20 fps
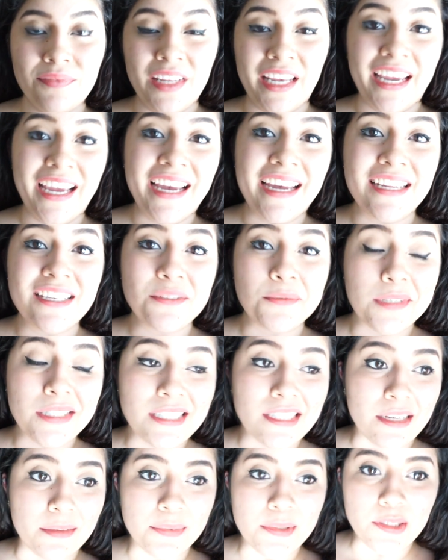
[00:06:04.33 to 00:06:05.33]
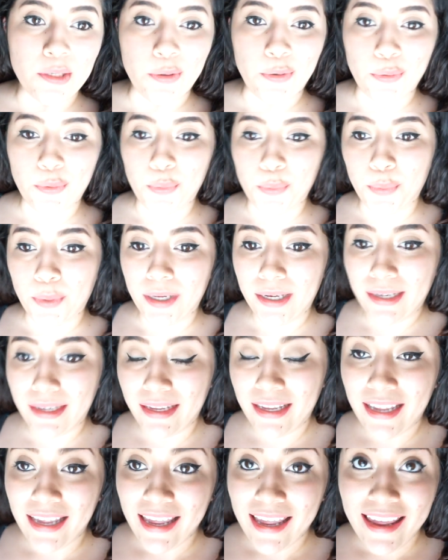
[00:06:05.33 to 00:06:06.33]
Hey guys, what's up? So
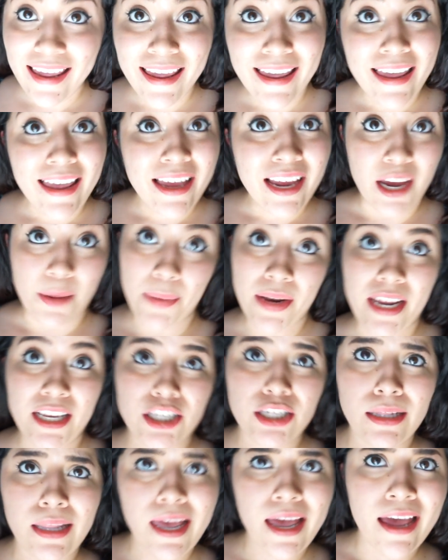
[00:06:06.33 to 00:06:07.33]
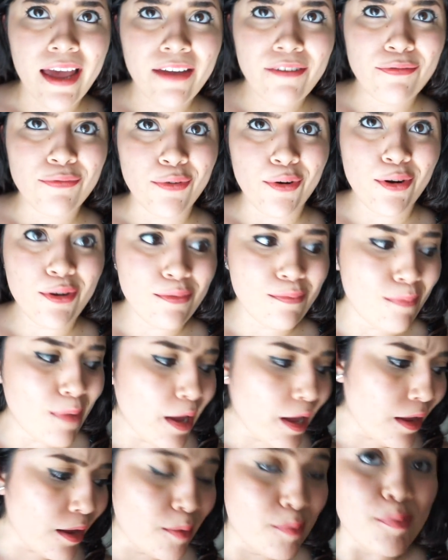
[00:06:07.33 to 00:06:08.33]
coming at you live from
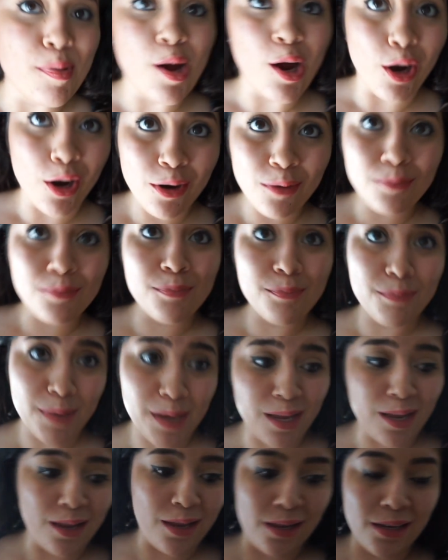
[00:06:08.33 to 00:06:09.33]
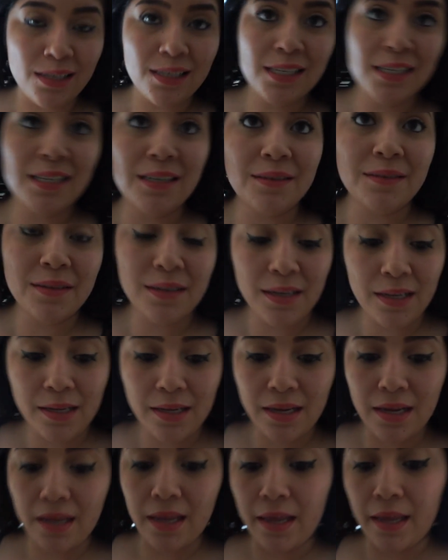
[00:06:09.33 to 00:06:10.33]
my apartment
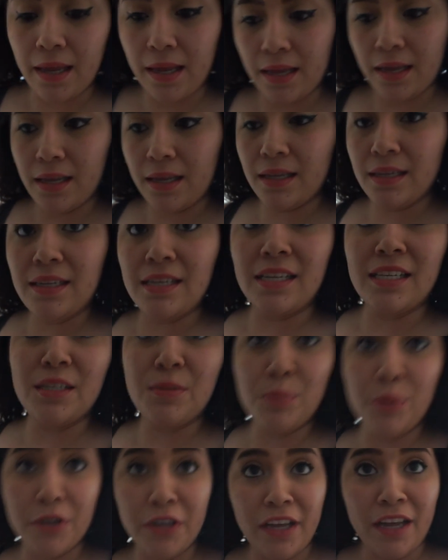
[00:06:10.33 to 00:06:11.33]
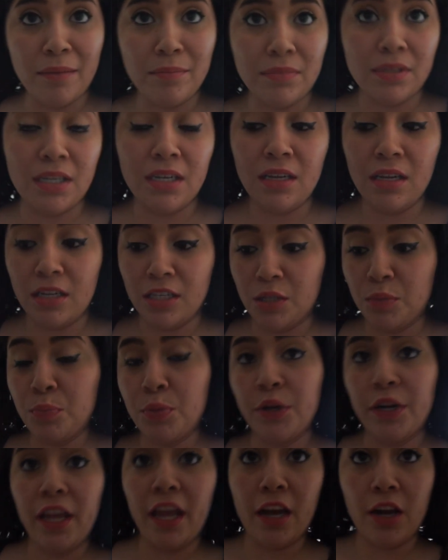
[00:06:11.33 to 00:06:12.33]
and it's pretty empty it's
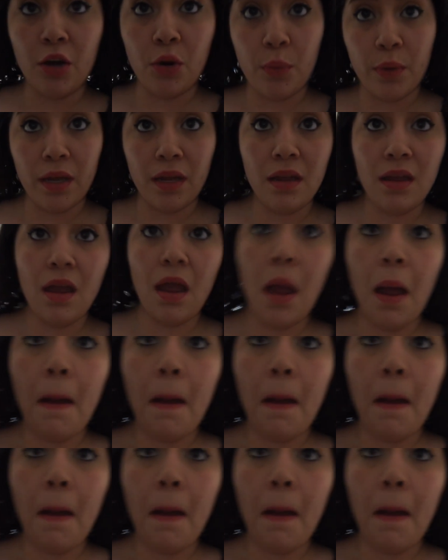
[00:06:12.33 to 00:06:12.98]
pretty echoey